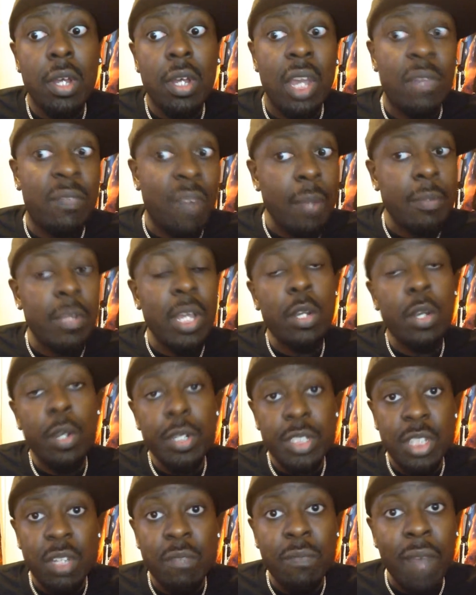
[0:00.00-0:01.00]
They're
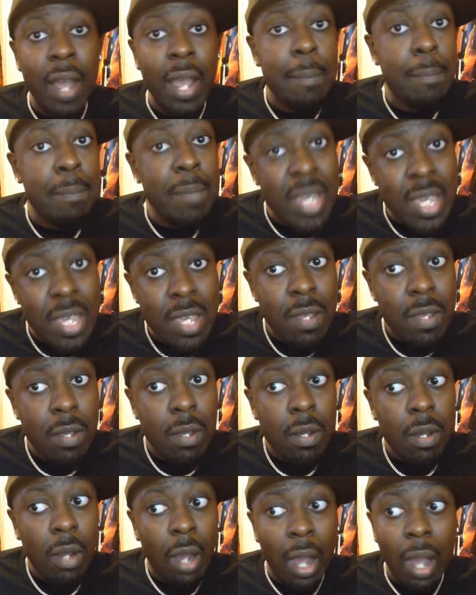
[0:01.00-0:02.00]
going to invite me,
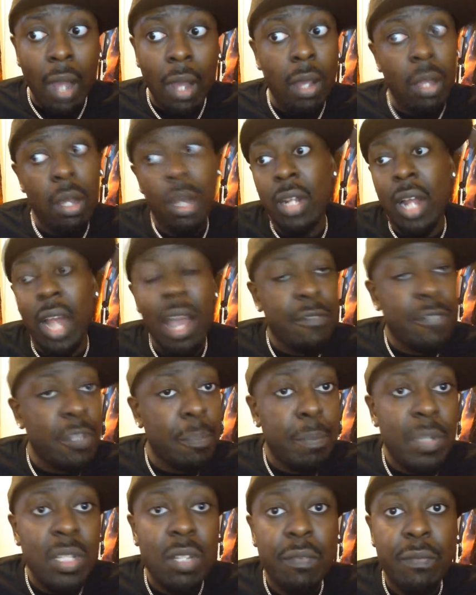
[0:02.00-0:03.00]
and I have to
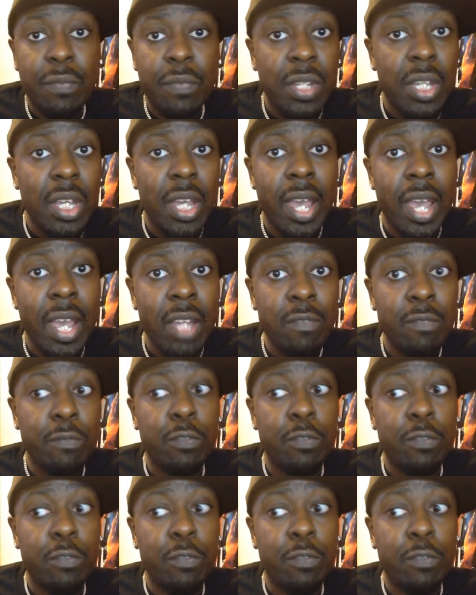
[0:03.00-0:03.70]
be the figurehead